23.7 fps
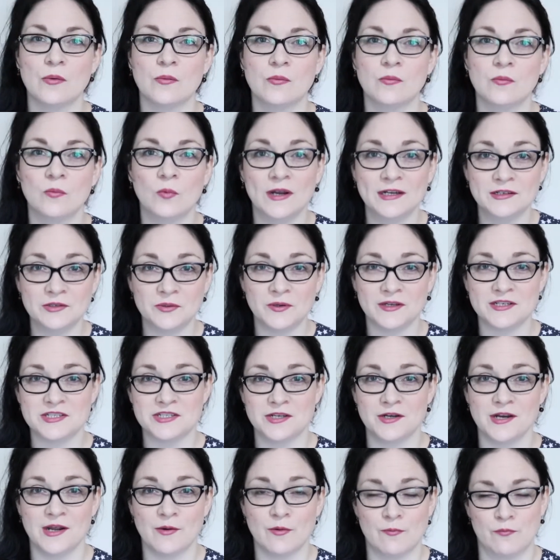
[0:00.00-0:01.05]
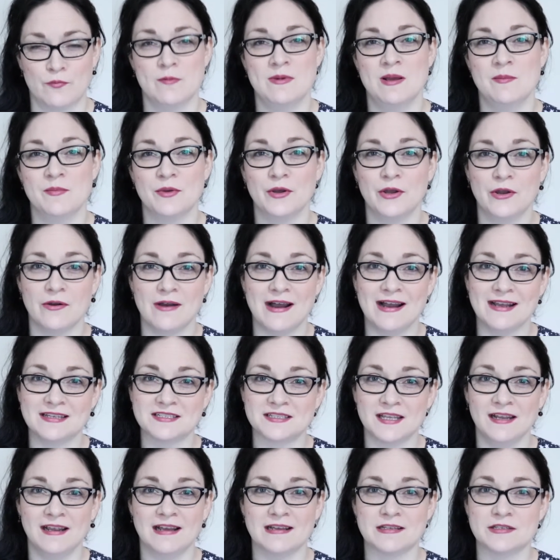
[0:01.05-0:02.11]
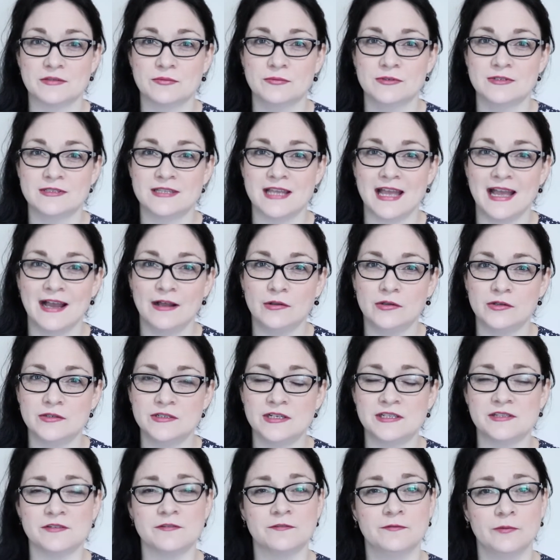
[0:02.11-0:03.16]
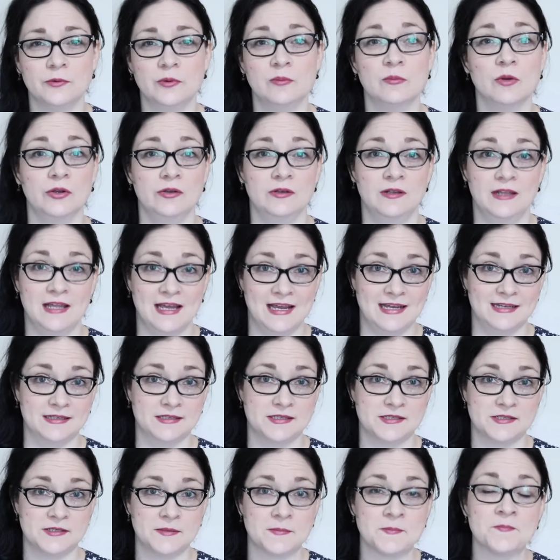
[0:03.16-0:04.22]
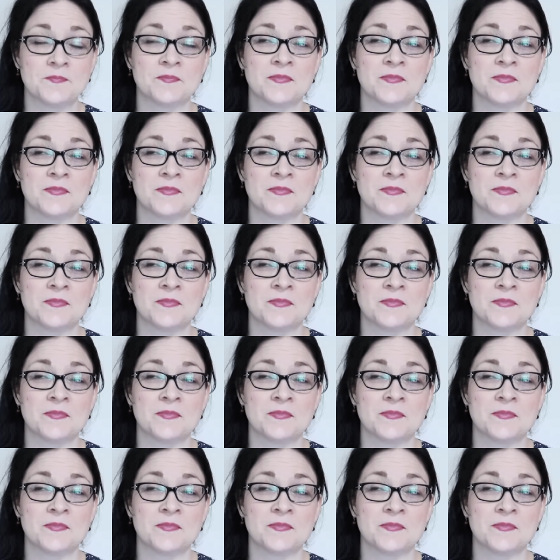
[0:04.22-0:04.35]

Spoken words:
One question I remember her asking us was, how long does a full moon last?